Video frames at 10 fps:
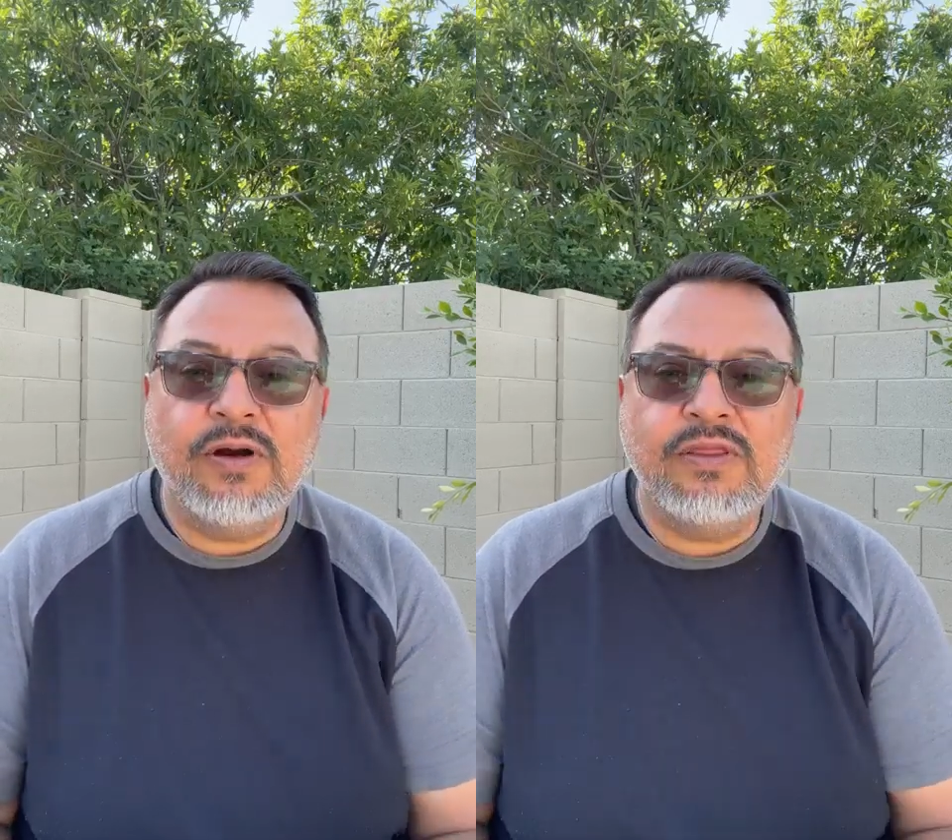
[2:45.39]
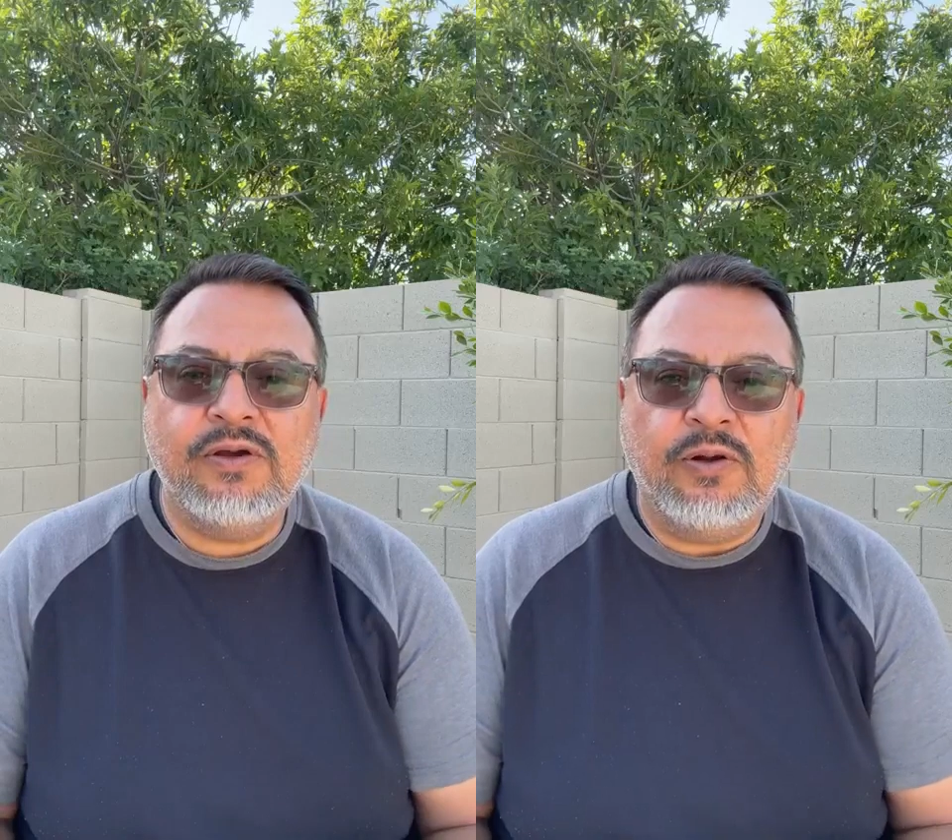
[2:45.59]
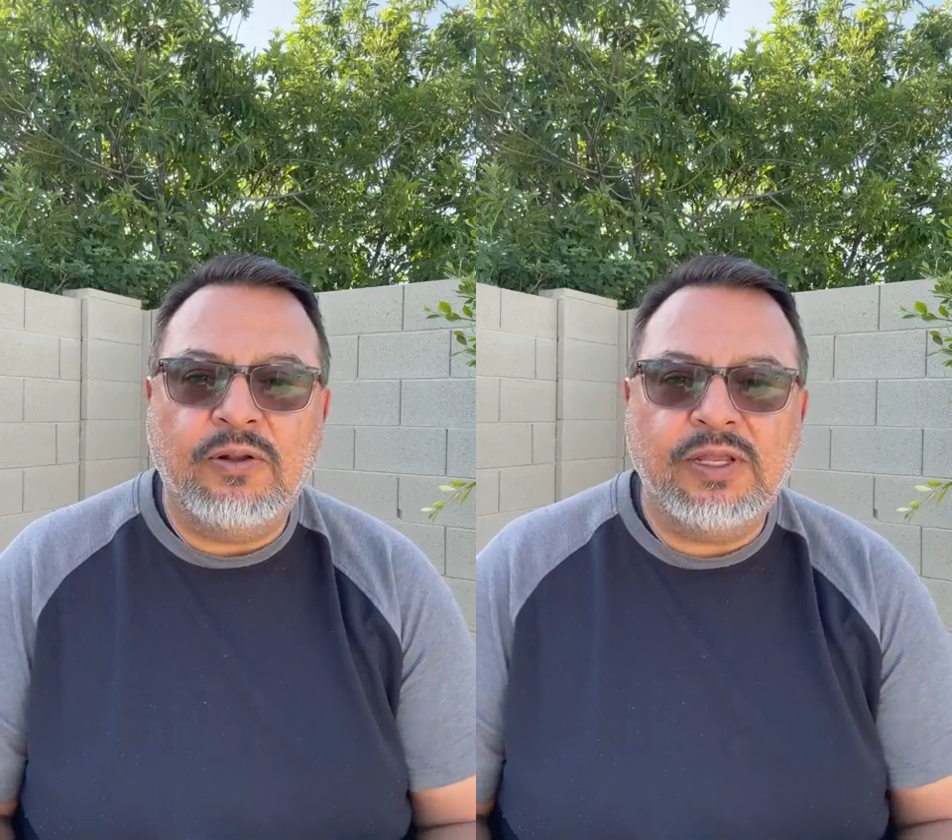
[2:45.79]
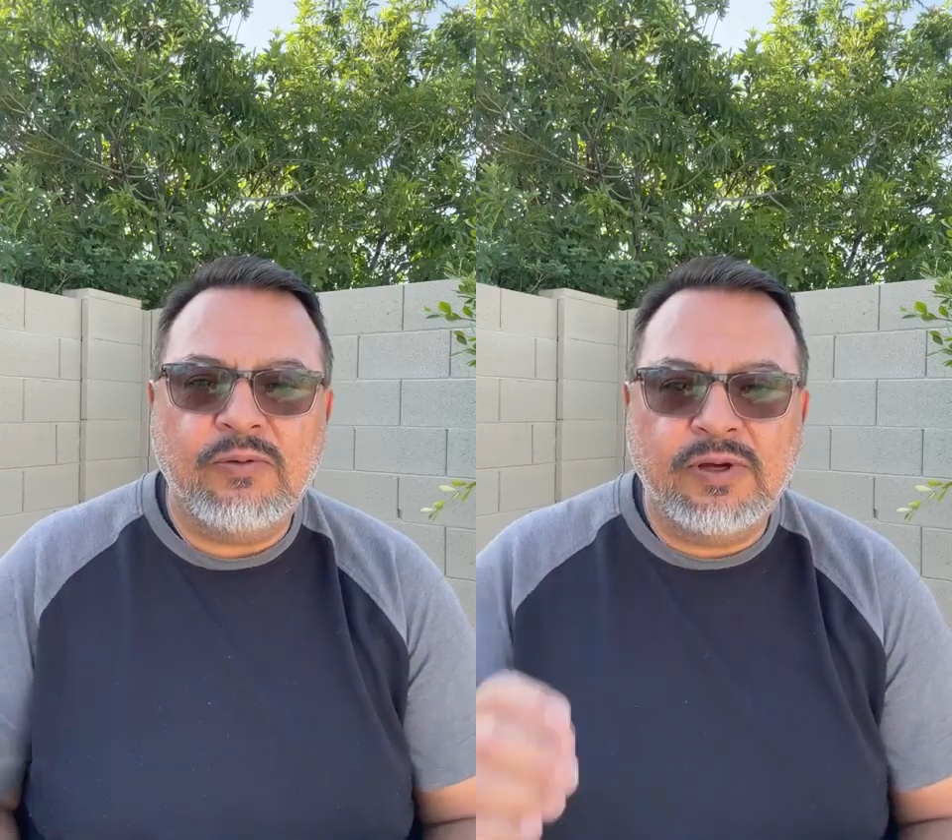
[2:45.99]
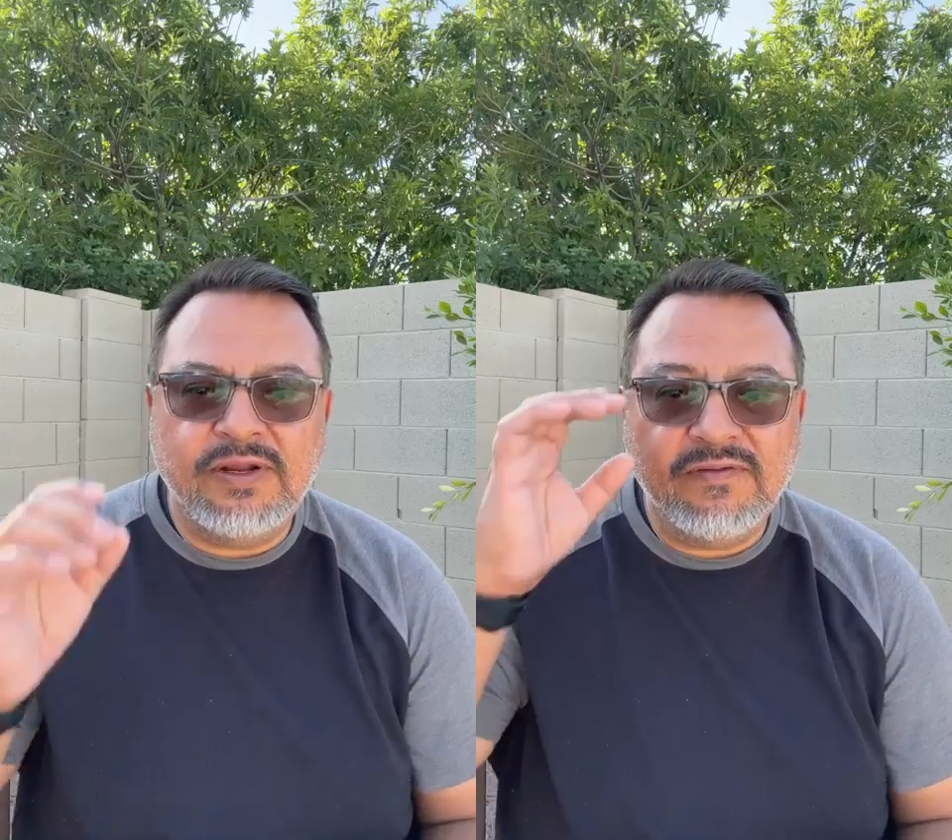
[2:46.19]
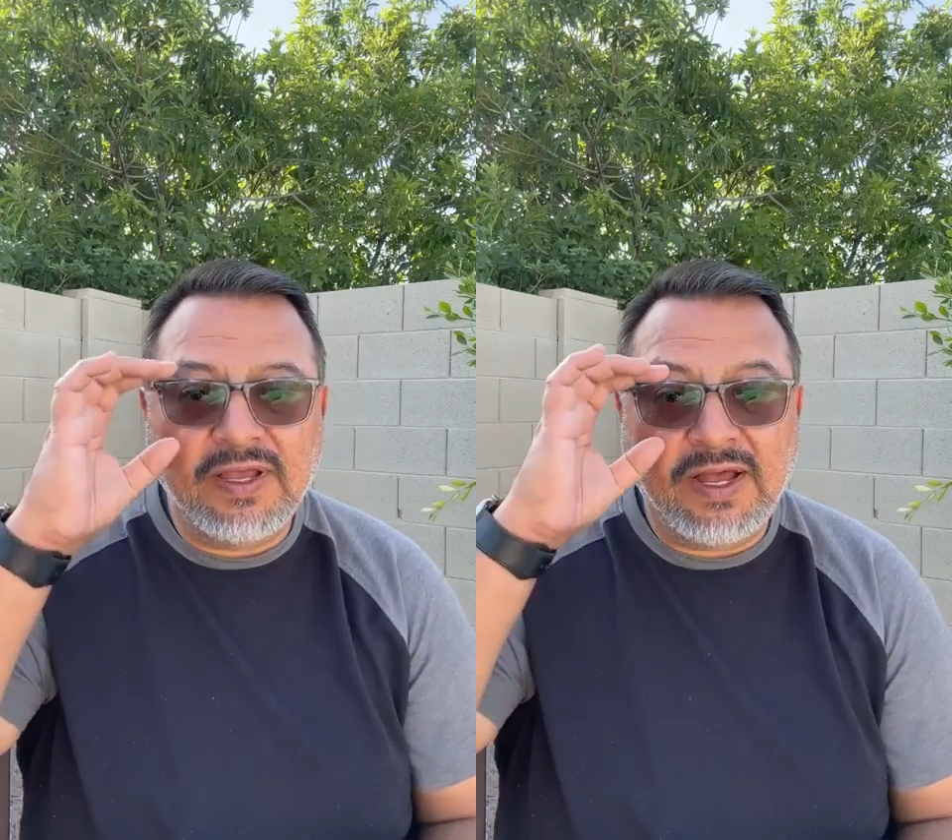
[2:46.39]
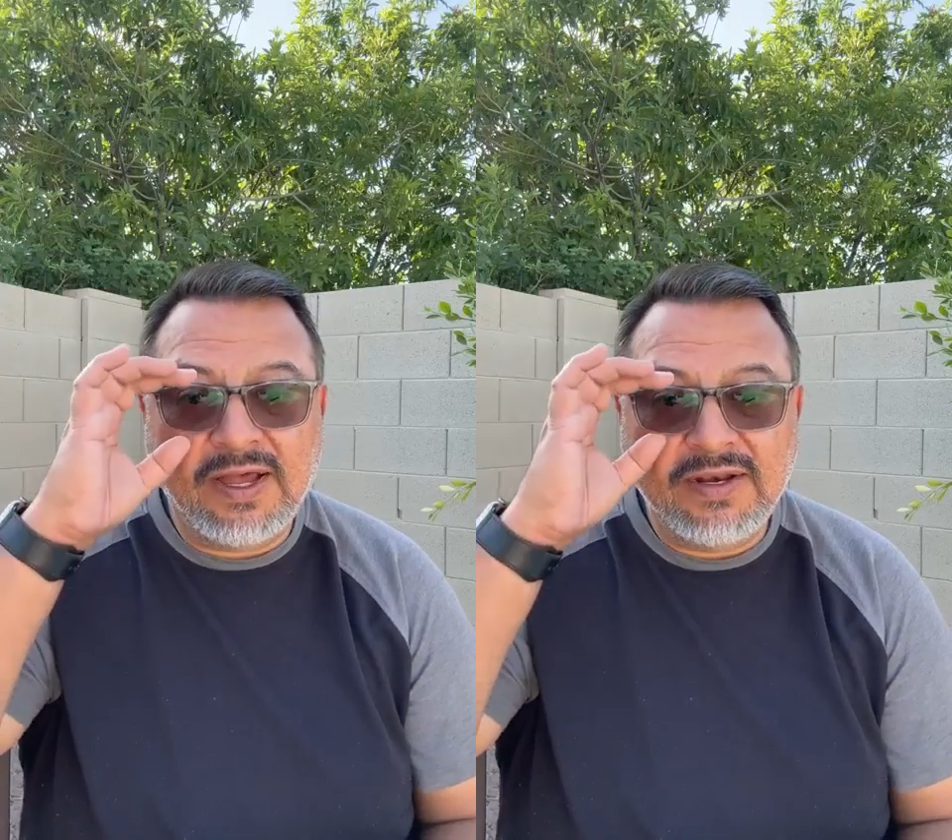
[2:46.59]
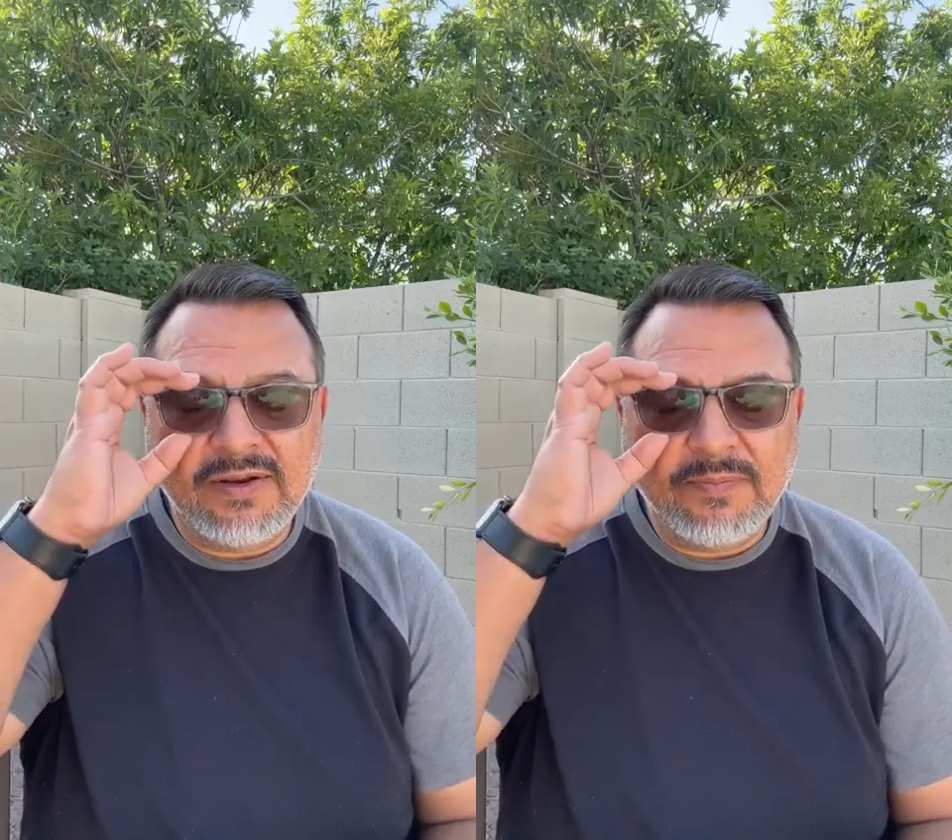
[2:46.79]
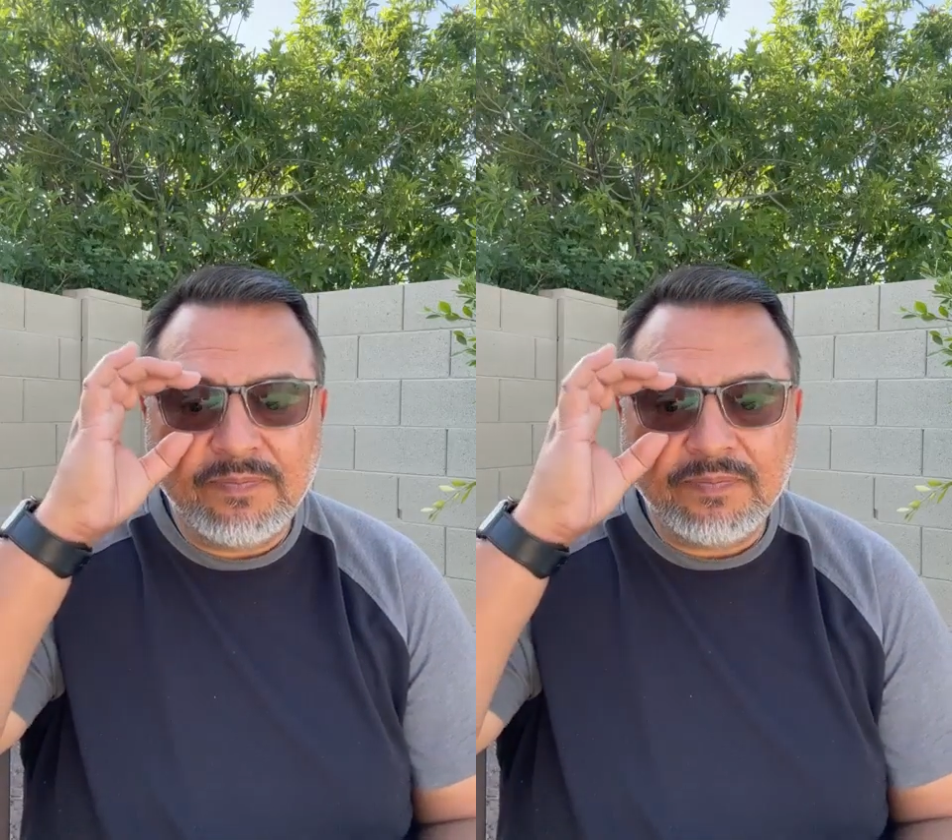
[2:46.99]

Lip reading: are the Holy One of God."